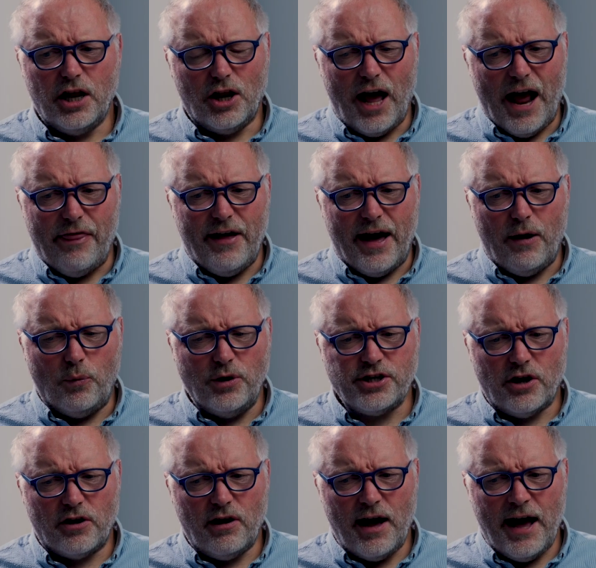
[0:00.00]
like that, which
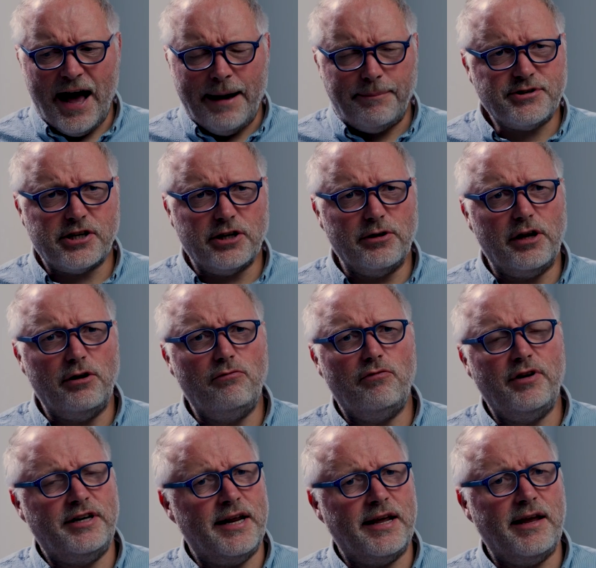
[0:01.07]
are absolutely
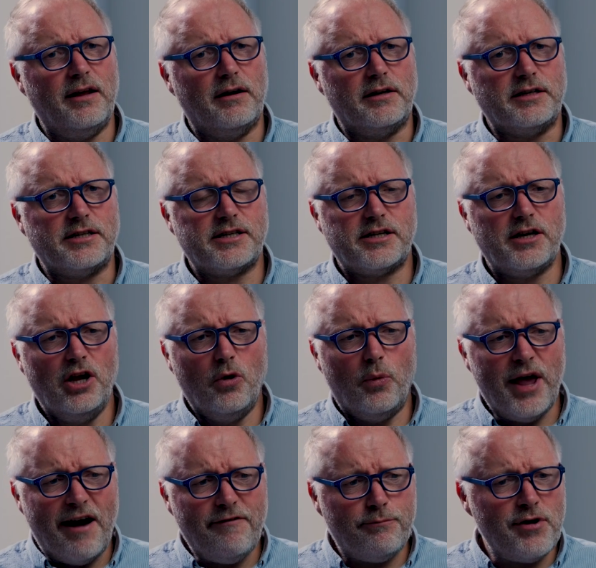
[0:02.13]
ridiculous.
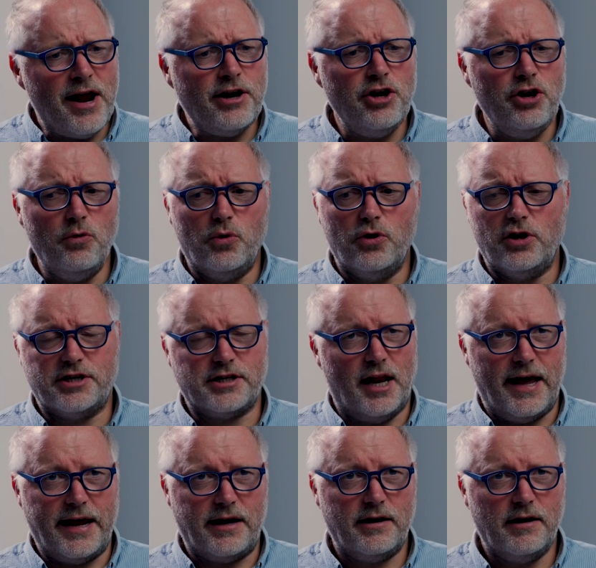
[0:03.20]
We have brand new words
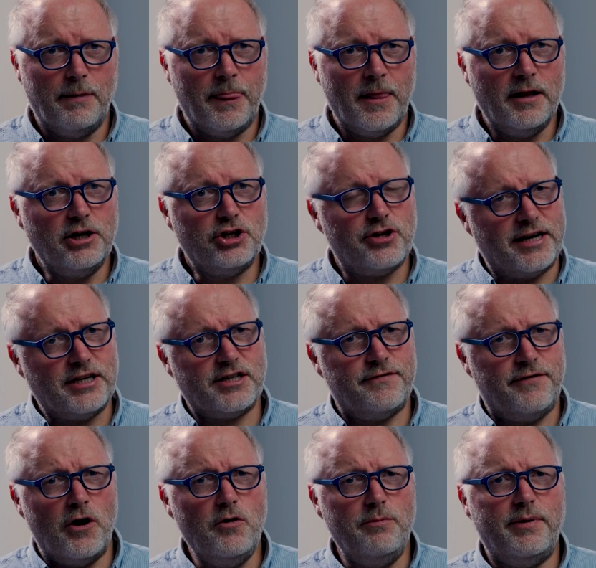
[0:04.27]
like
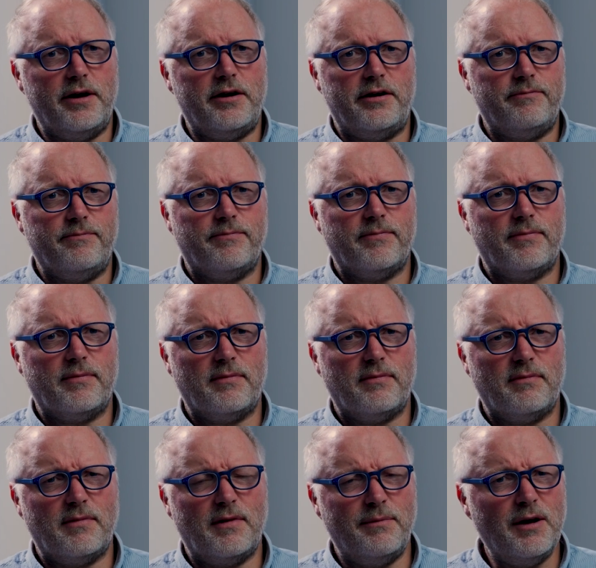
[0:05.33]
transphobia.
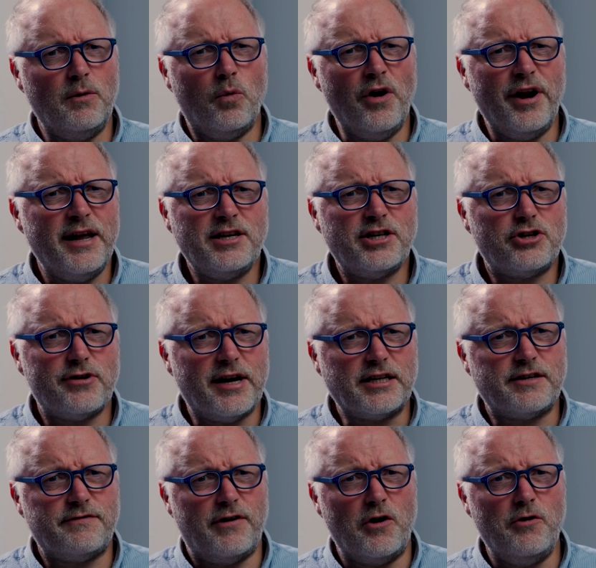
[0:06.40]
I mean, what is
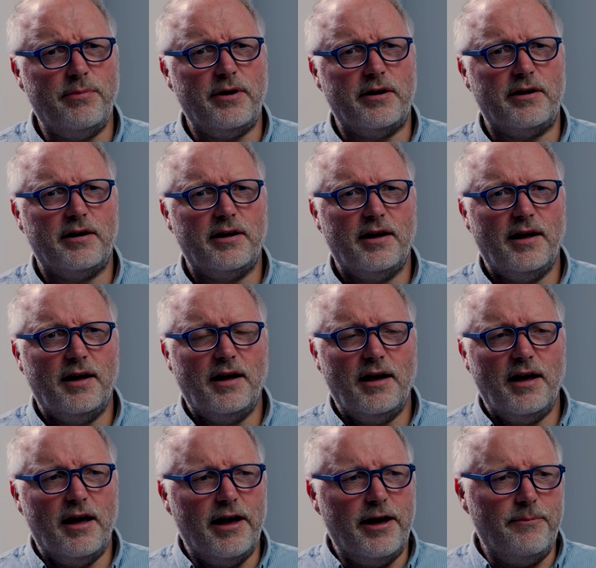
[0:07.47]
transphobia?
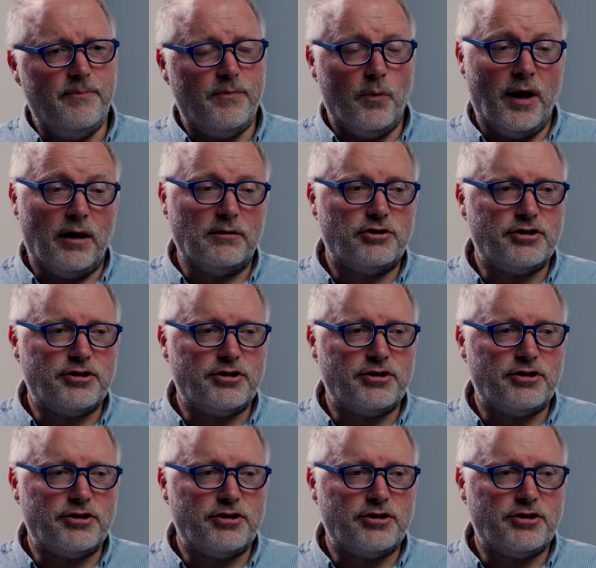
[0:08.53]
Well,